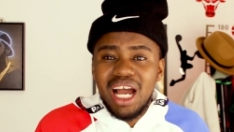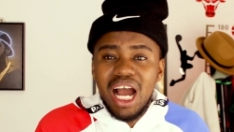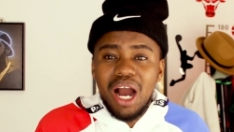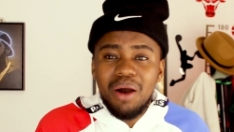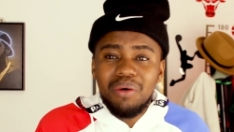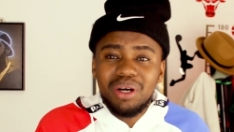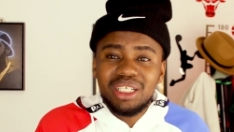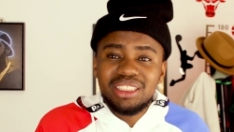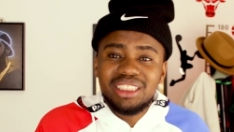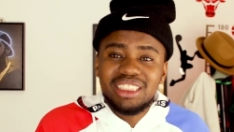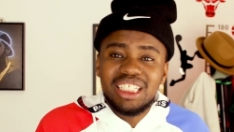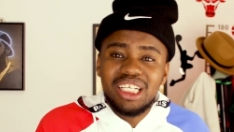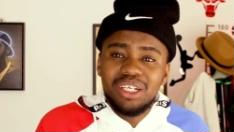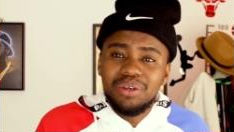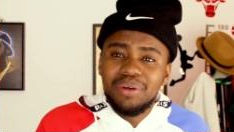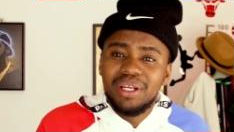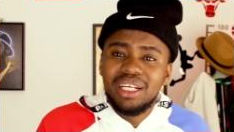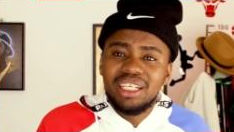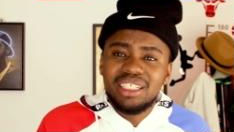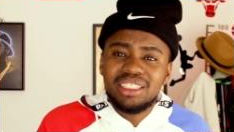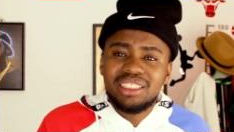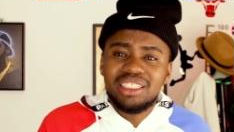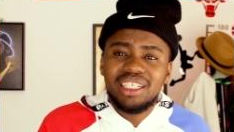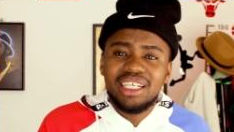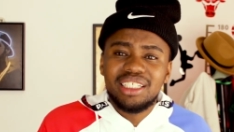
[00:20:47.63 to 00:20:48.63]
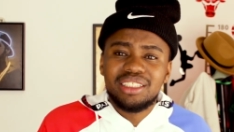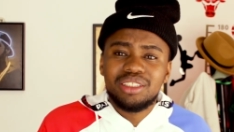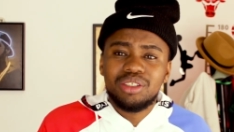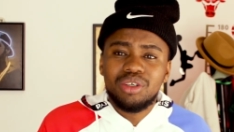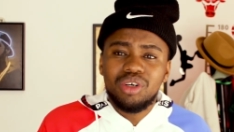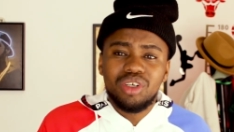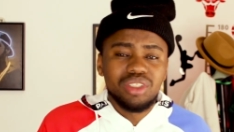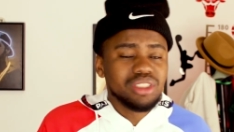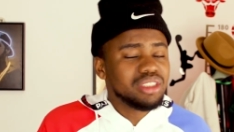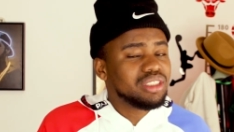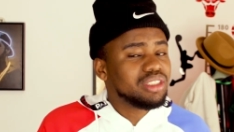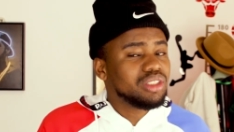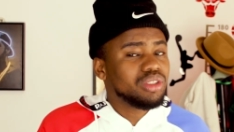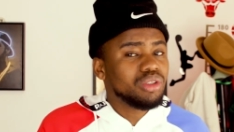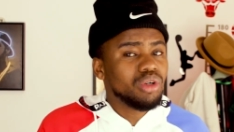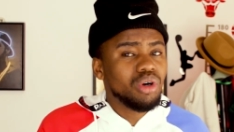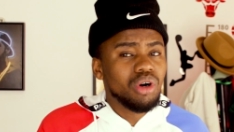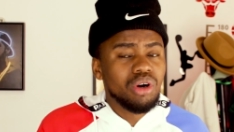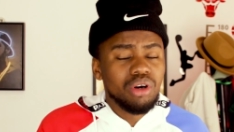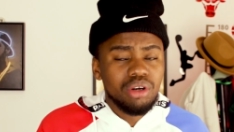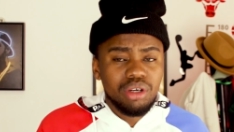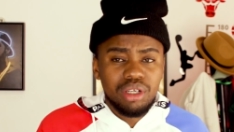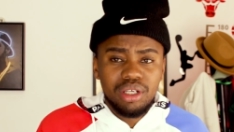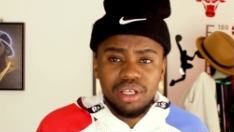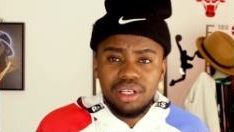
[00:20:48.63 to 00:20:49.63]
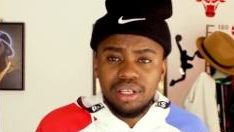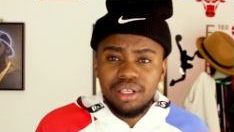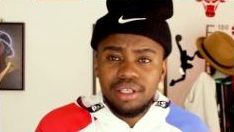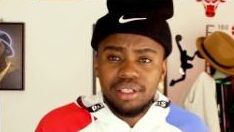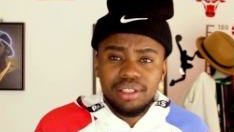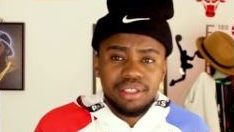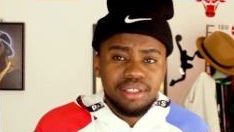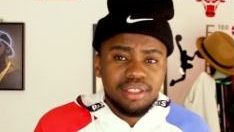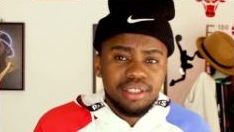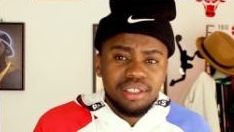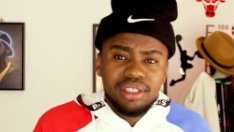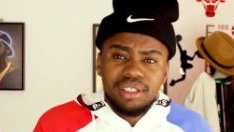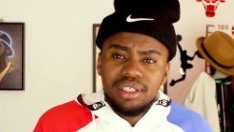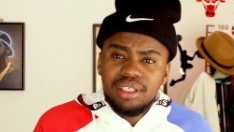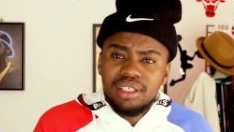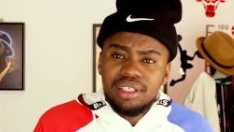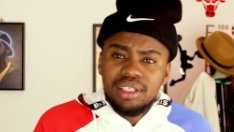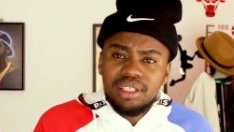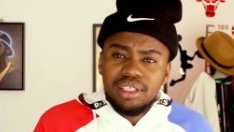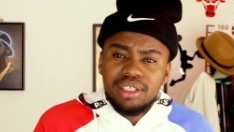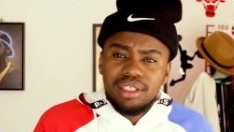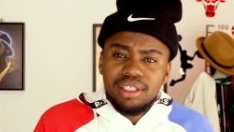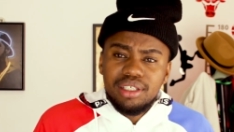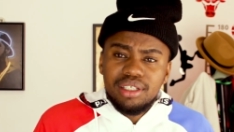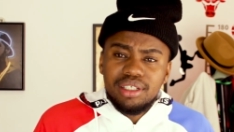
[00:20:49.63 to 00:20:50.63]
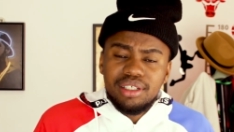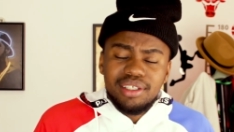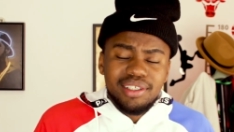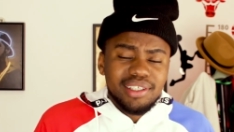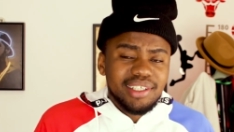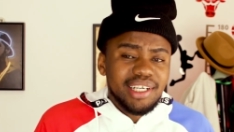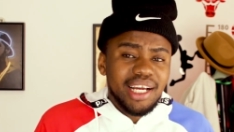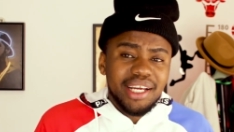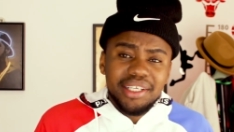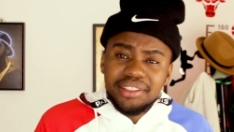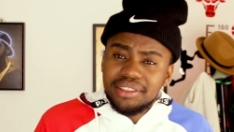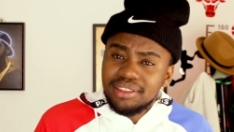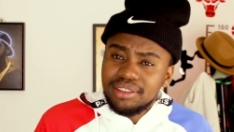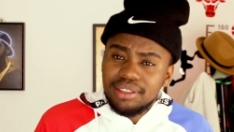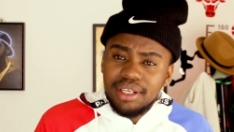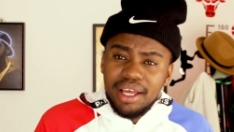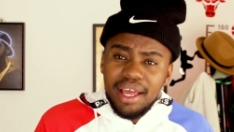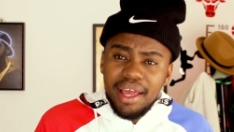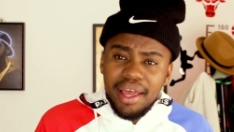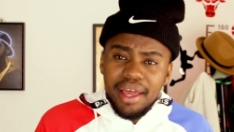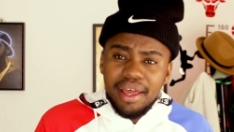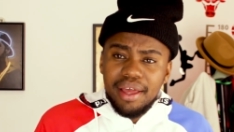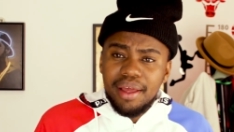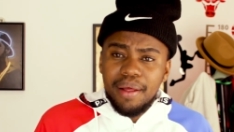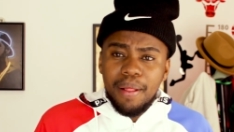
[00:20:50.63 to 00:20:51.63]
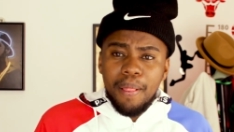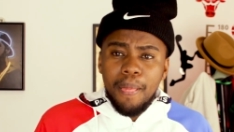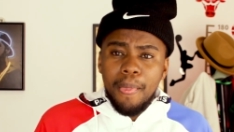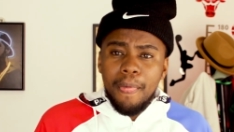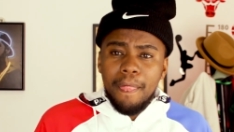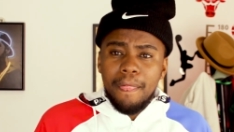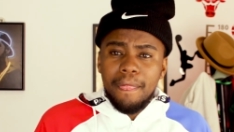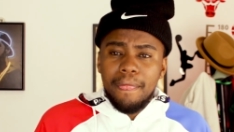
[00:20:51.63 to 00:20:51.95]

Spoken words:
I was genuinely stressed because, yo, guys, I